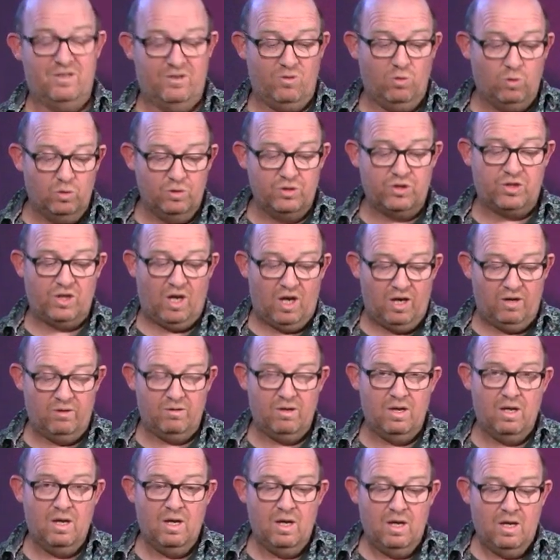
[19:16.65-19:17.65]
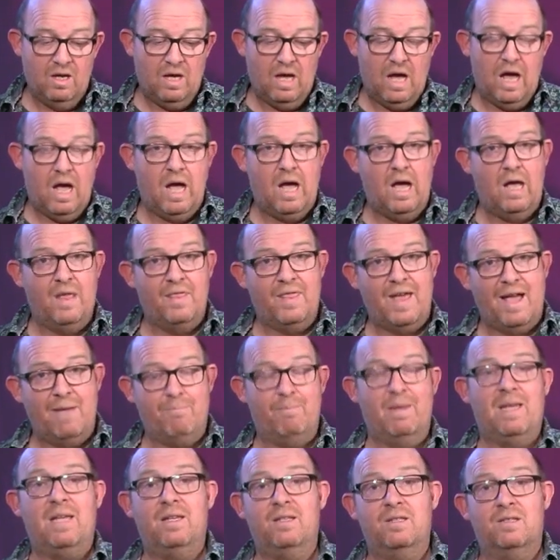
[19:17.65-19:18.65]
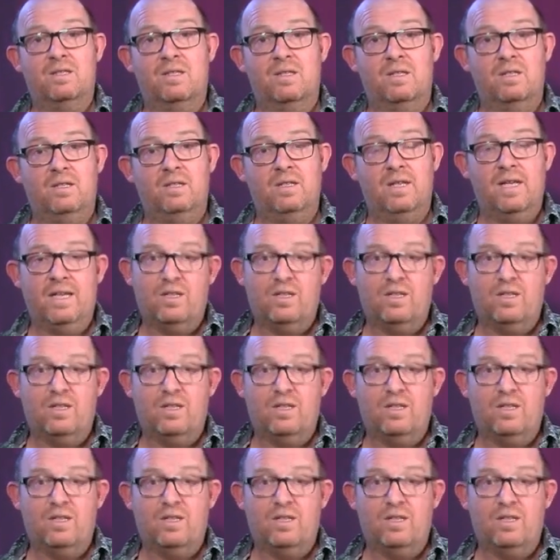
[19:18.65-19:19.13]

And also, uh, that means that